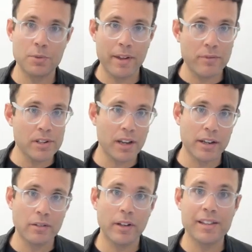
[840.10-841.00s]
with every
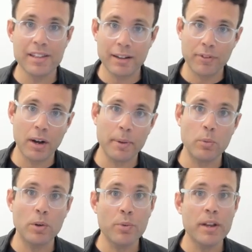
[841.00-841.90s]
cycle, insect farming
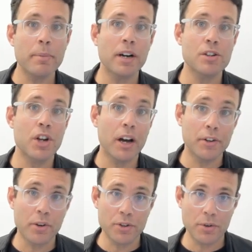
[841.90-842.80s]
will re-emerge
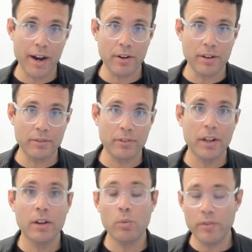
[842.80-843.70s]
under a new narrative
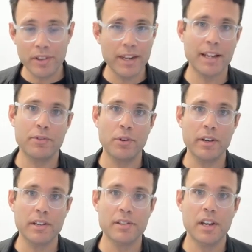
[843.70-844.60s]
within the next few
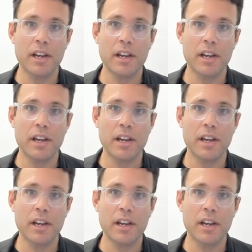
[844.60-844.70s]
years.